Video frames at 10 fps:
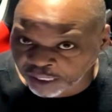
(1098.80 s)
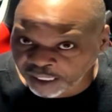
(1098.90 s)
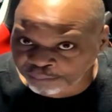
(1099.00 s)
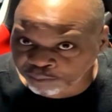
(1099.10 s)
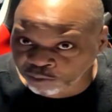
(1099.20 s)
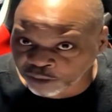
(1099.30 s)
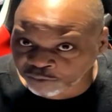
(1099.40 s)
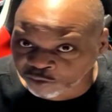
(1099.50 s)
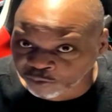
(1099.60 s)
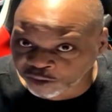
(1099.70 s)
April
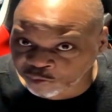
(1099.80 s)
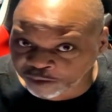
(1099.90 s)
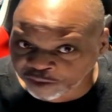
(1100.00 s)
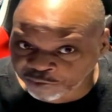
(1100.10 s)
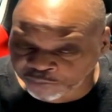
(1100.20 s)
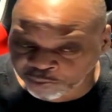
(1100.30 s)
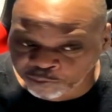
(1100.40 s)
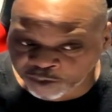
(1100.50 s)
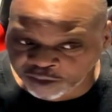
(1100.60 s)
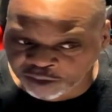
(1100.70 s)
of 2023, the
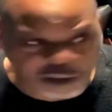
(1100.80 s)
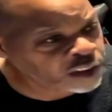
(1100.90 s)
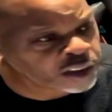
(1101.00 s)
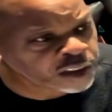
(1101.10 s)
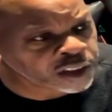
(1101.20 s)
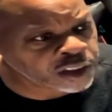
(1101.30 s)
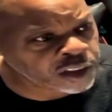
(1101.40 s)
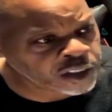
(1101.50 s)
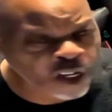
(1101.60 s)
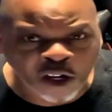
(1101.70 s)
warranty.
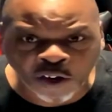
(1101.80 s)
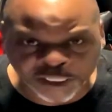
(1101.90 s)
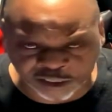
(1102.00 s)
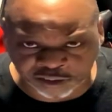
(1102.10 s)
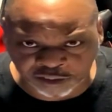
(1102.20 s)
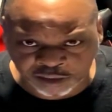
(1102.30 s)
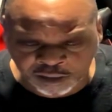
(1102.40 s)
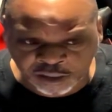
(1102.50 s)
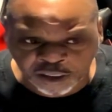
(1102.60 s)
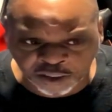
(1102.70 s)
No, August.
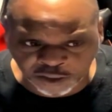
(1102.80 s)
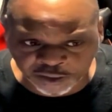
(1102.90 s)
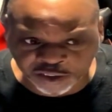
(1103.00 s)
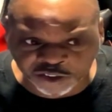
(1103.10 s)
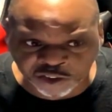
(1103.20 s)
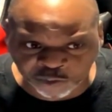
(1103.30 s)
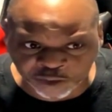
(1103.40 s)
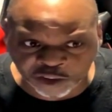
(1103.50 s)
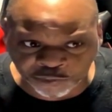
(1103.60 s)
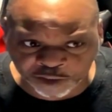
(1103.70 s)
August
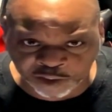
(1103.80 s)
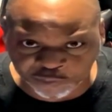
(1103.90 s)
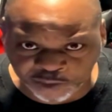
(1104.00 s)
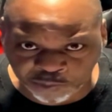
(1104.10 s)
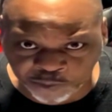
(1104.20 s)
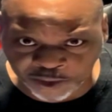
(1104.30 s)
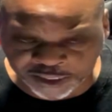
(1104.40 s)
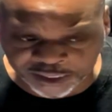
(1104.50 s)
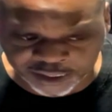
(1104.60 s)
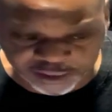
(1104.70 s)
2023, the
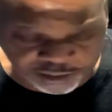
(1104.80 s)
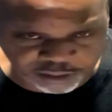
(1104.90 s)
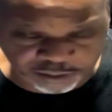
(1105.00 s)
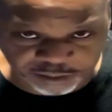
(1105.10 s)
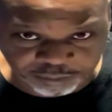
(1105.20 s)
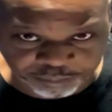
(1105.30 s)
warranty ends.